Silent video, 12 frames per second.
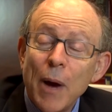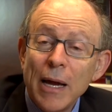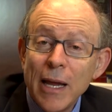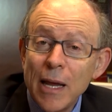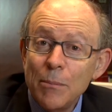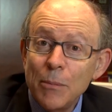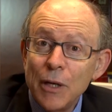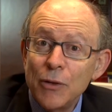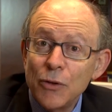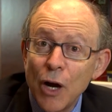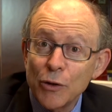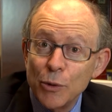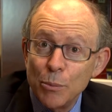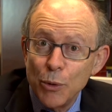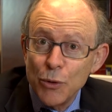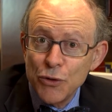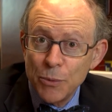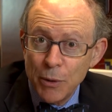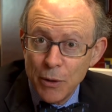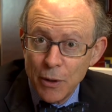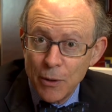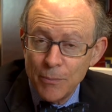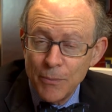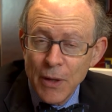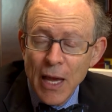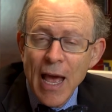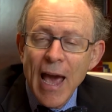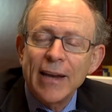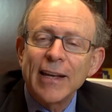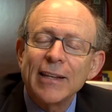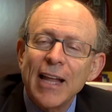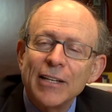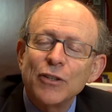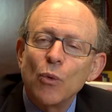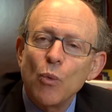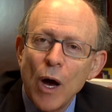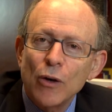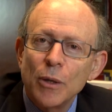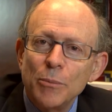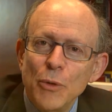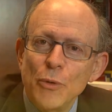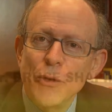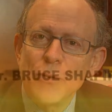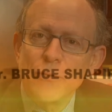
my name is Dr. Bruce Shapiro, and I'd like to welcome you to